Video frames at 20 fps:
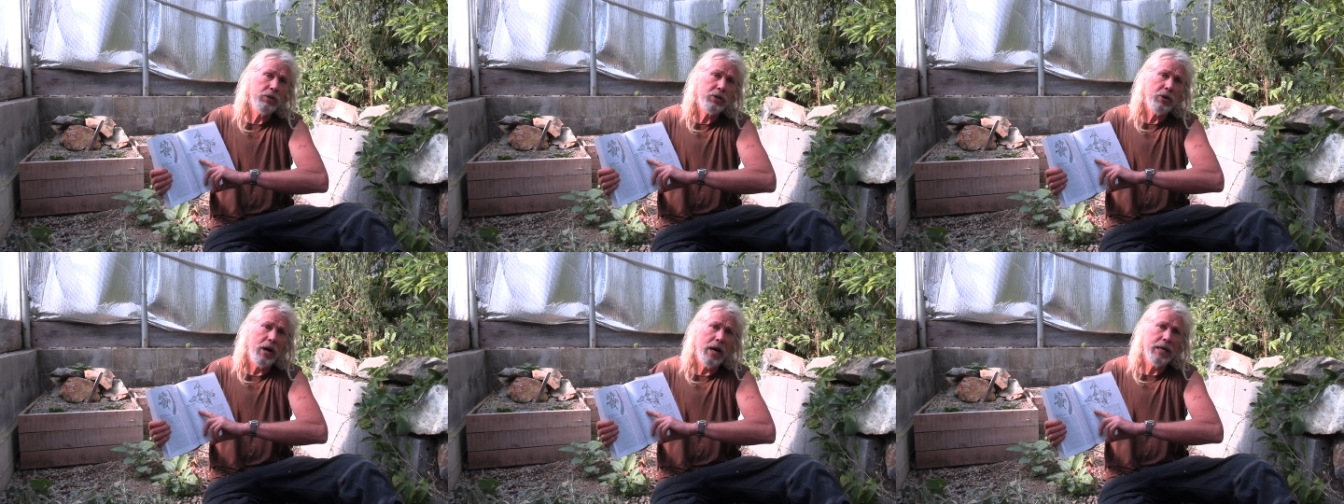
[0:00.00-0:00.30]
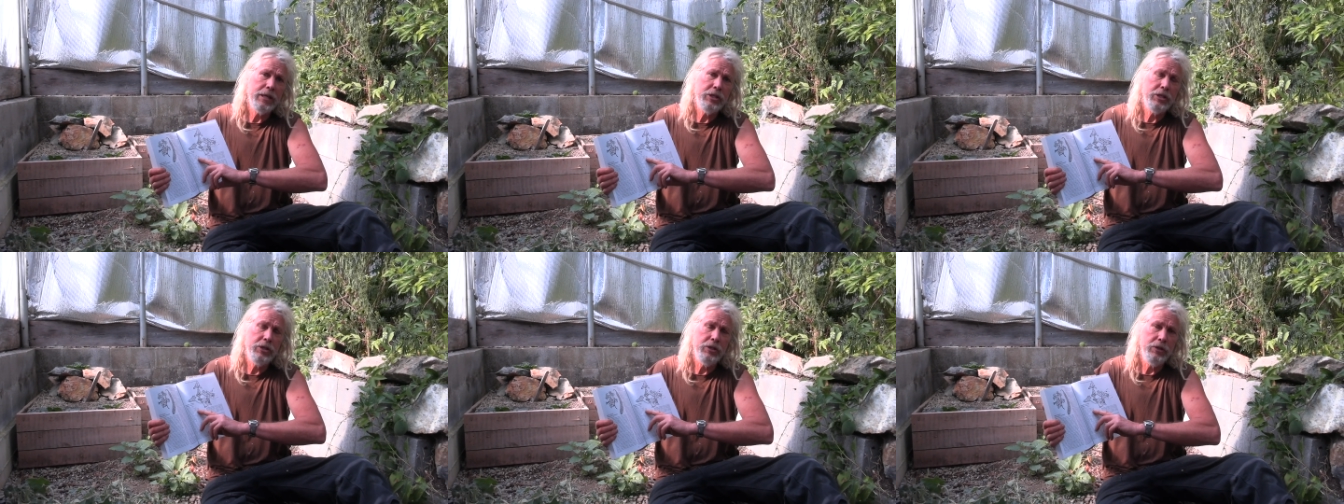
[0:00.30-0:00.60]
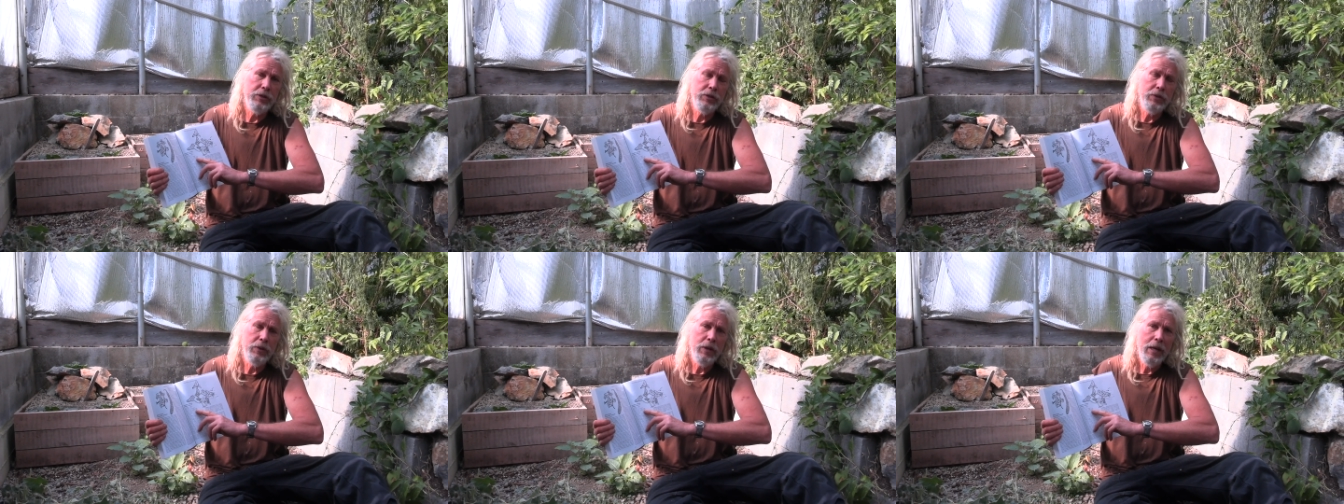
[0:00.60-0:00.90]
tried
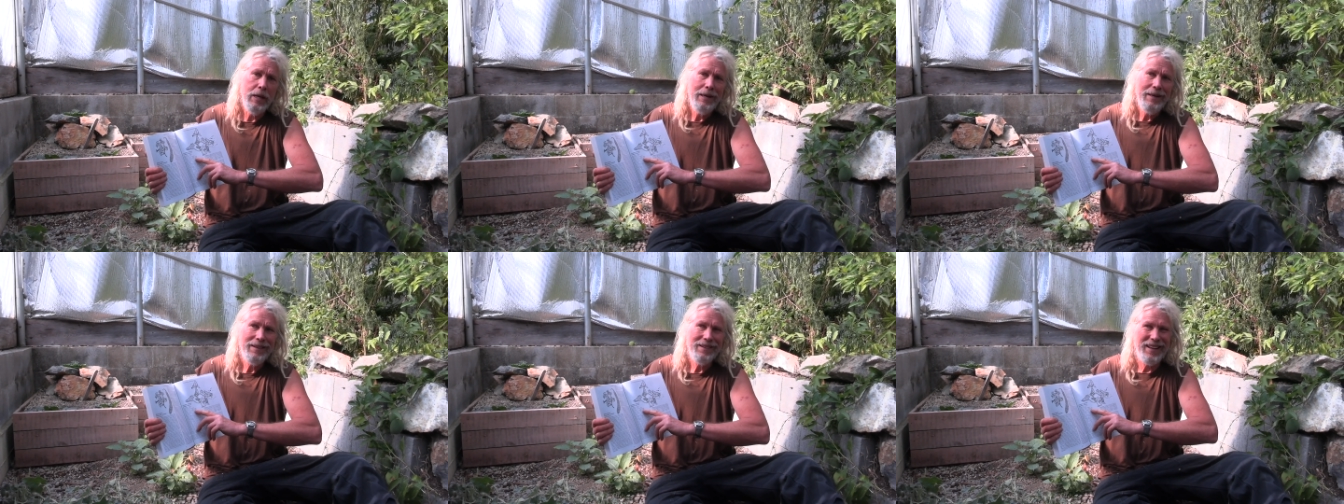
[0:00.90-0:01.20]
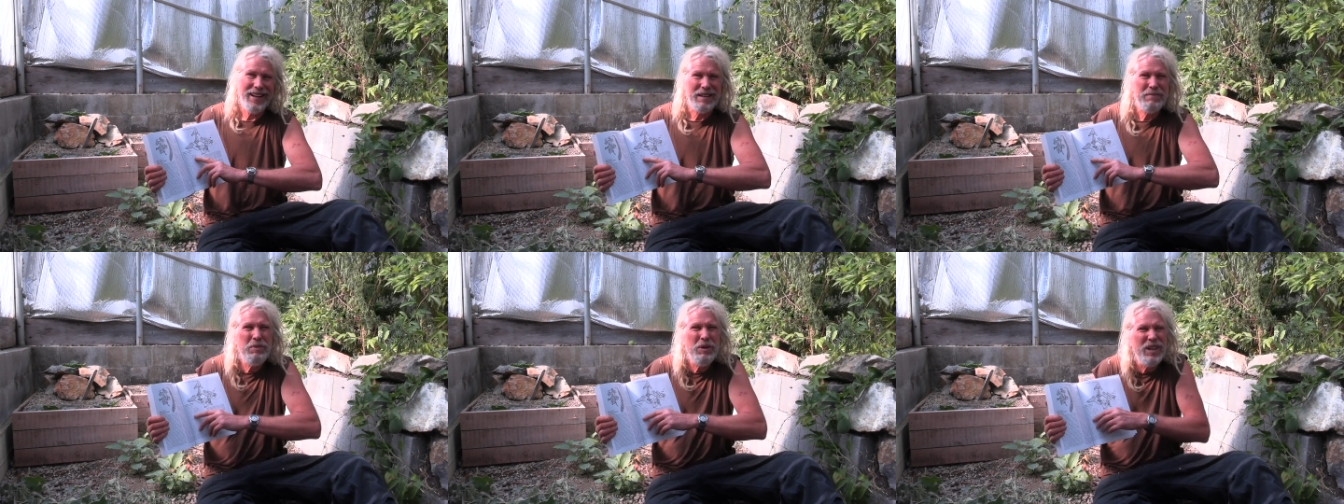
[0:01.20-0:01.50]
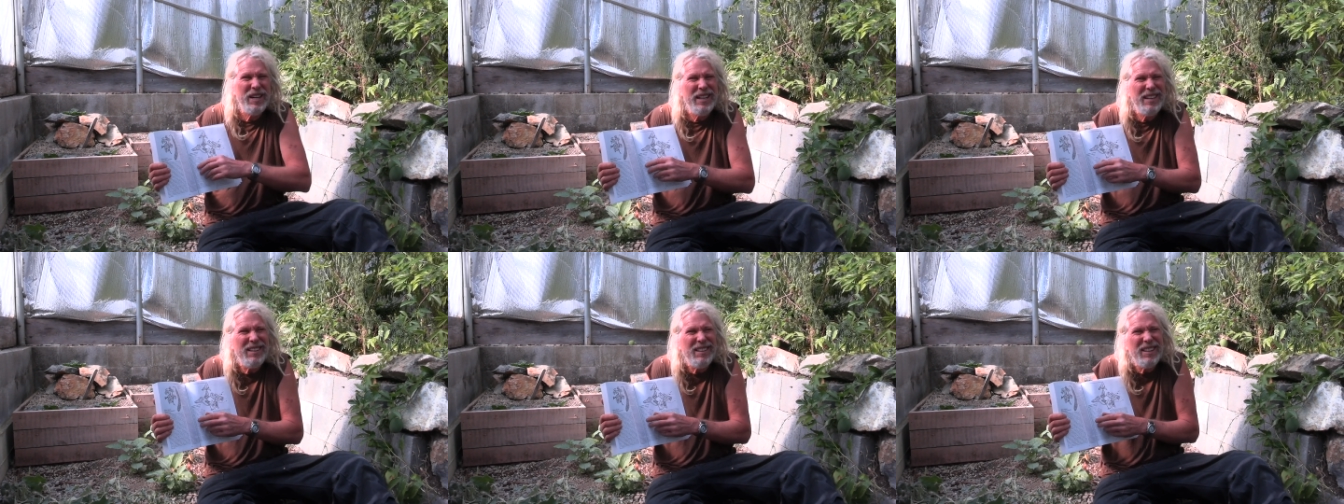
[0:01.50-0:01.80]
to like
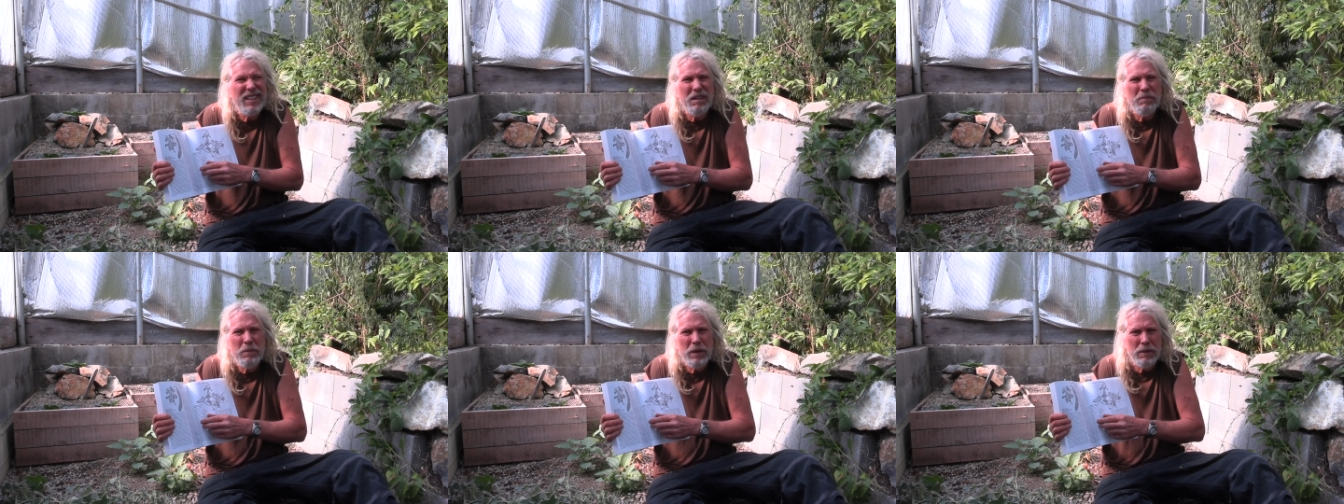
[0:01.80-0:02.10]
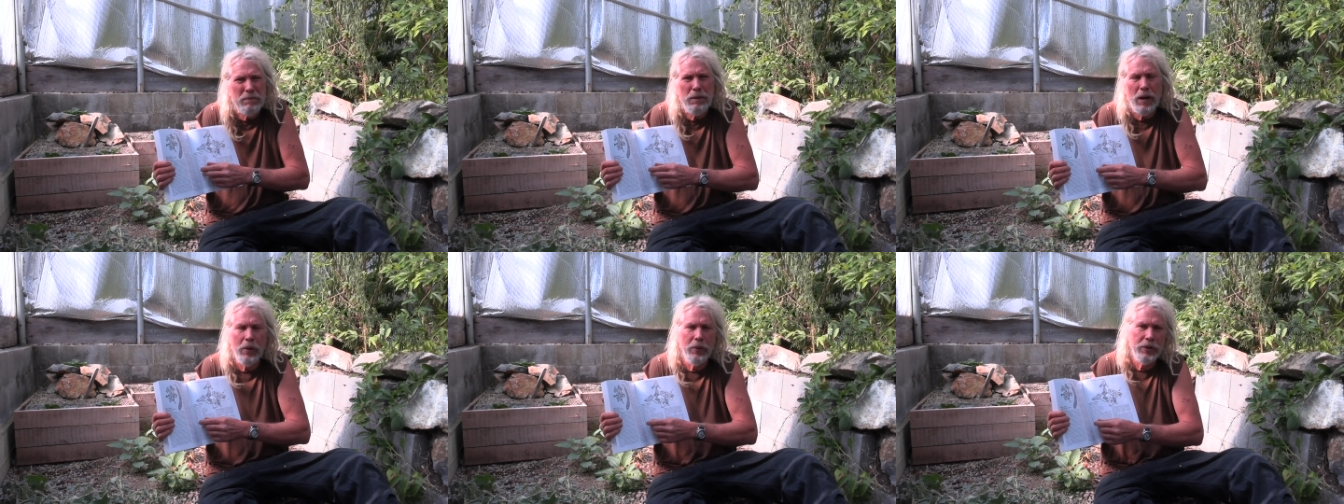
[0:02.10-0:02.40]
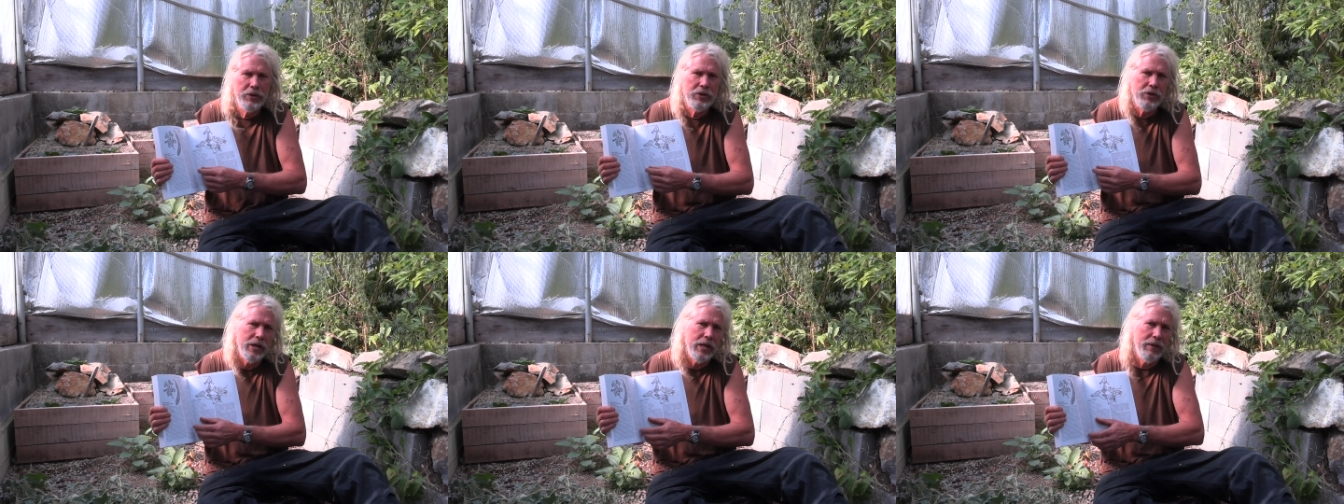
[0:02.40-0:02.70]
put in a little bit of
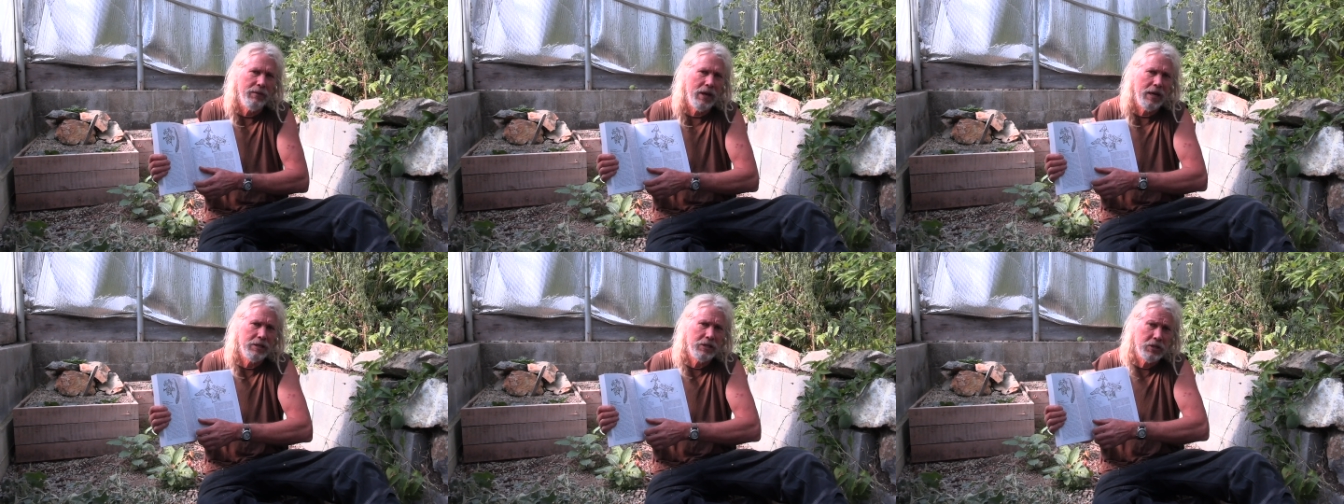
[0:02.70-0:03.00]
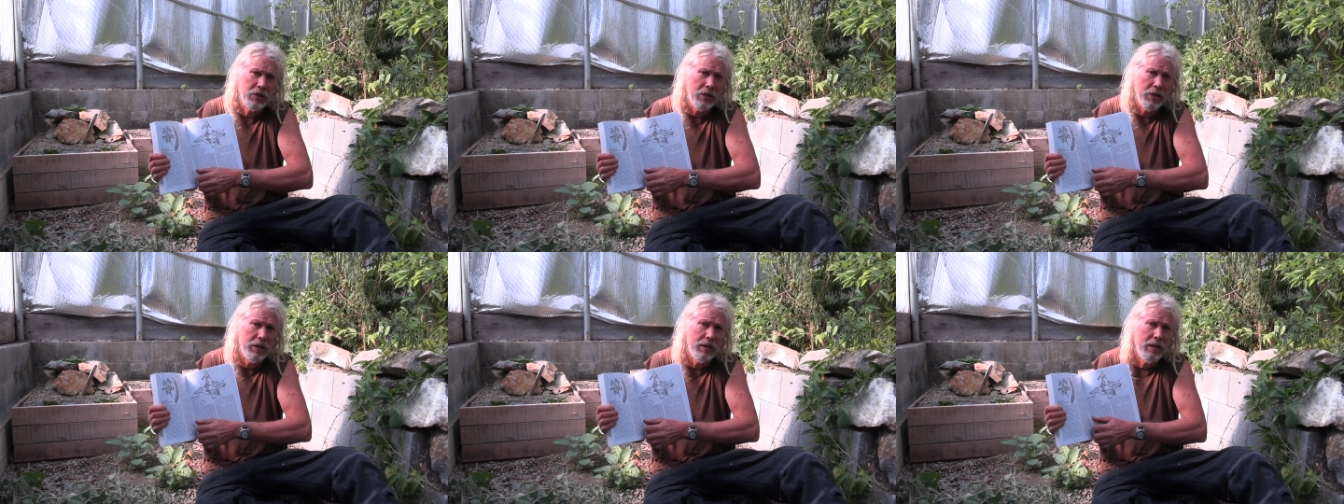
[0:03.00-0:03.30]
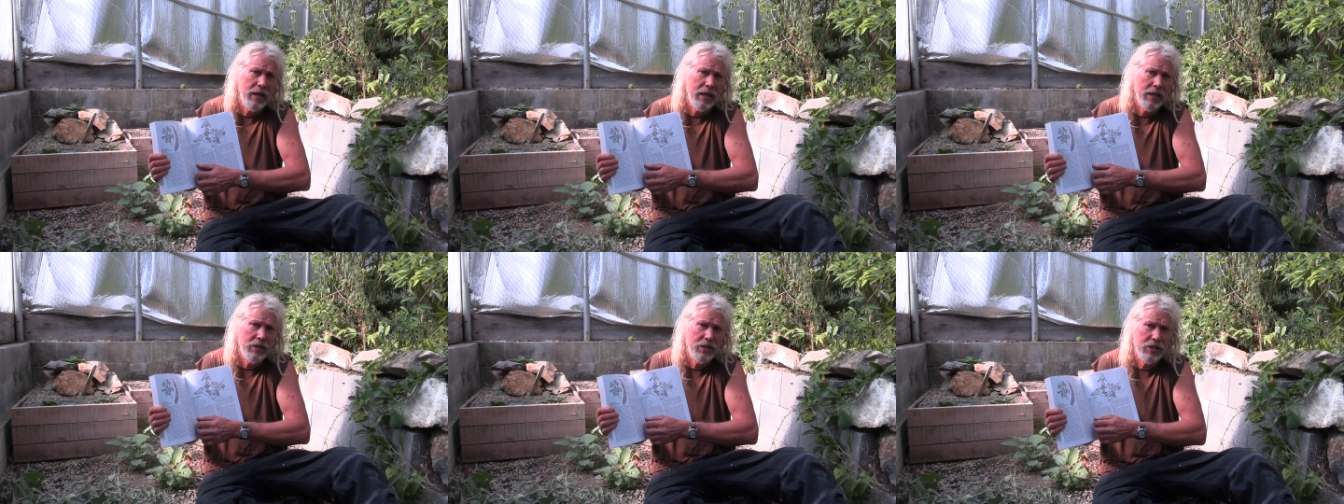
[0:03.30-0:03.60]
poetry and that sort of
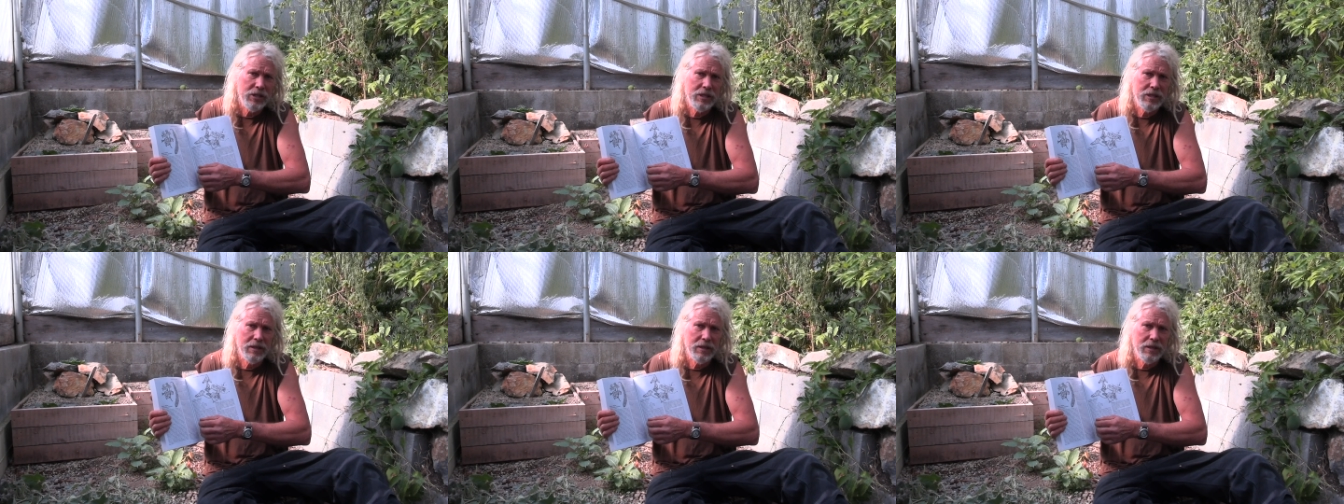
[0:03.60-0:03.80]
thing just